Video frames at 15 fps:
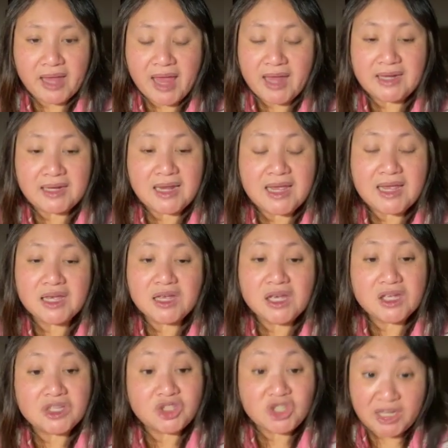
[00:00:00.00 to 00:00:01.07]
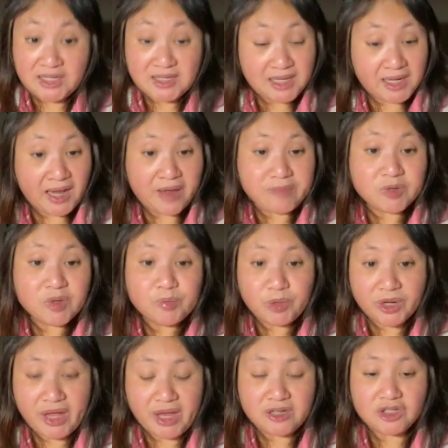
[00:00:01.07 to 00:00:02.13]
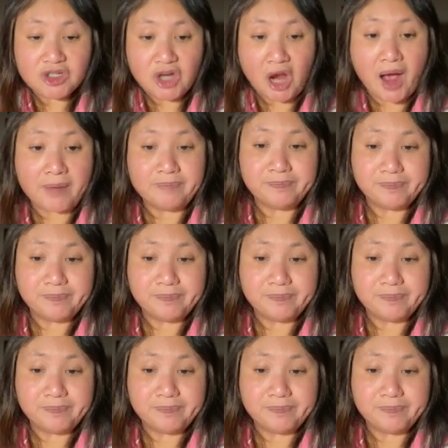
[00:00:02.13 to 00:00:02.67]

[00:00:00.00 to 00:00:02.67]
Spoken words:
and she did a brilliant job.